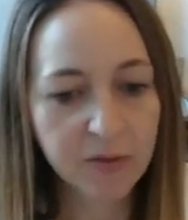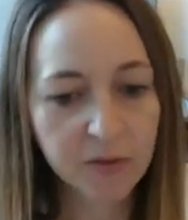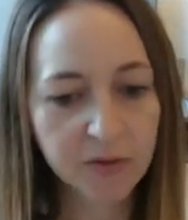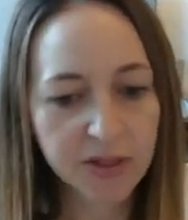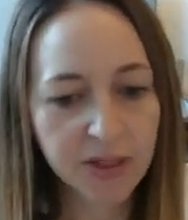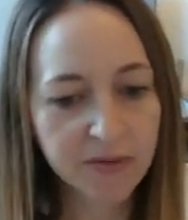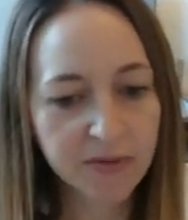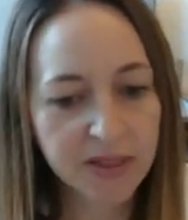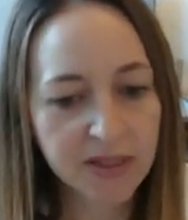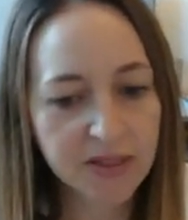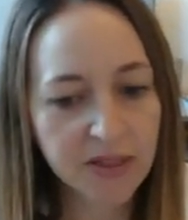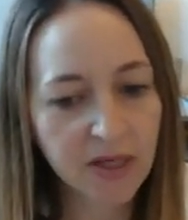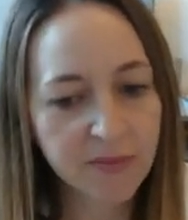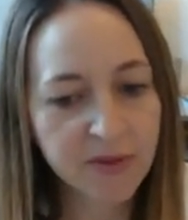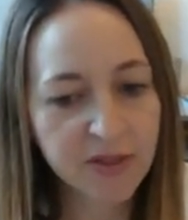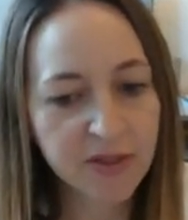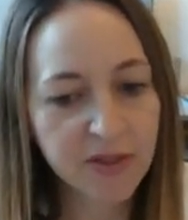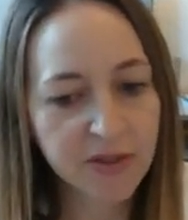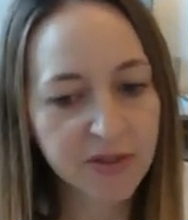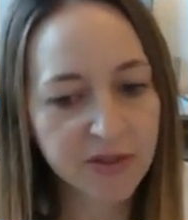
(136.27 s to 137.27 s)
also need
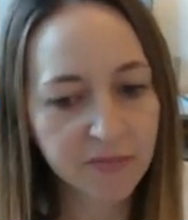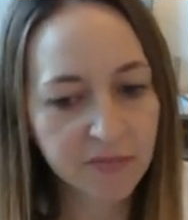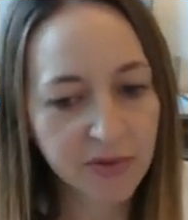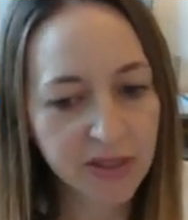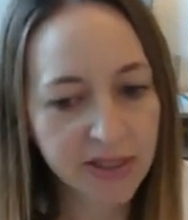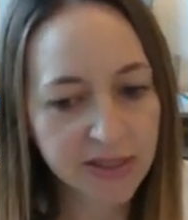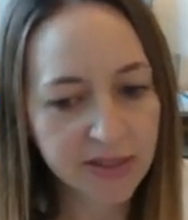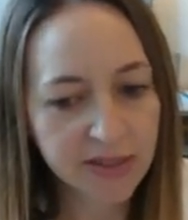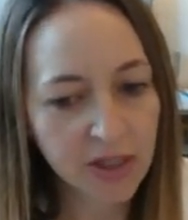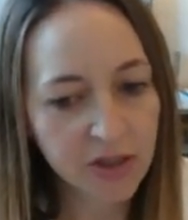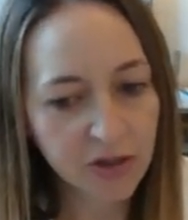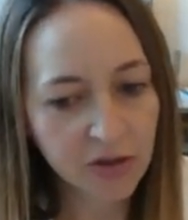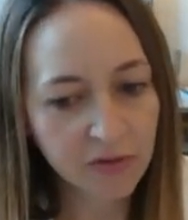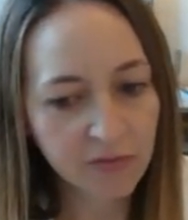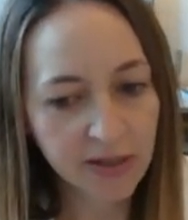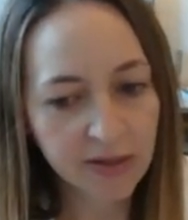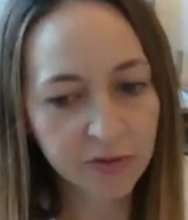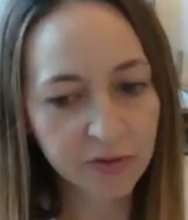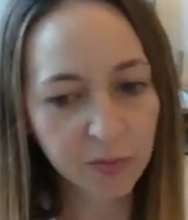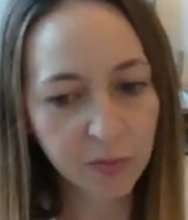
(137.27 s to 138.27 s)
time to do some research
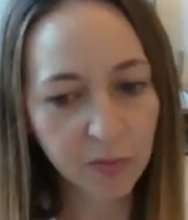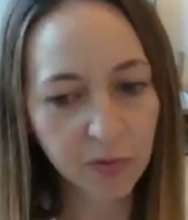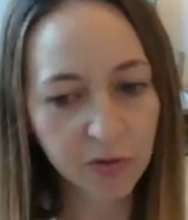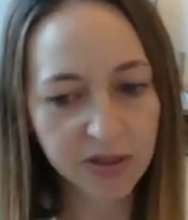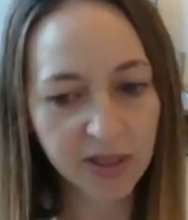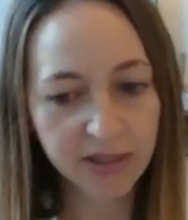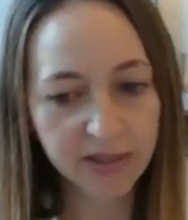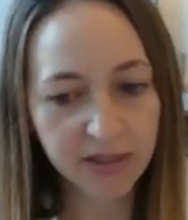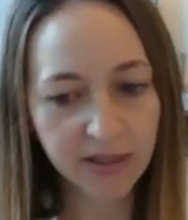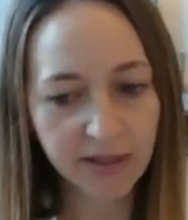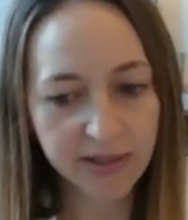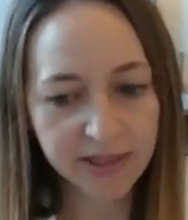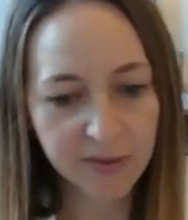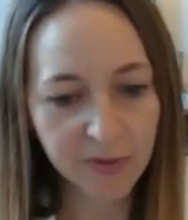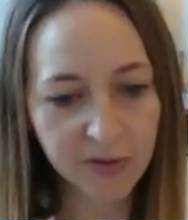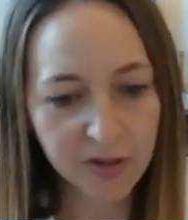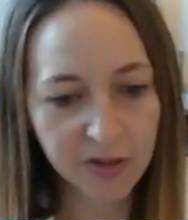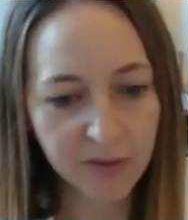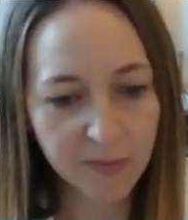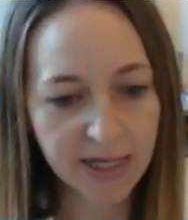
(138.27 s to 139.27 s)
around what I'd like
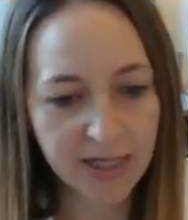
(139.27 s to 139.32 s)
to be on the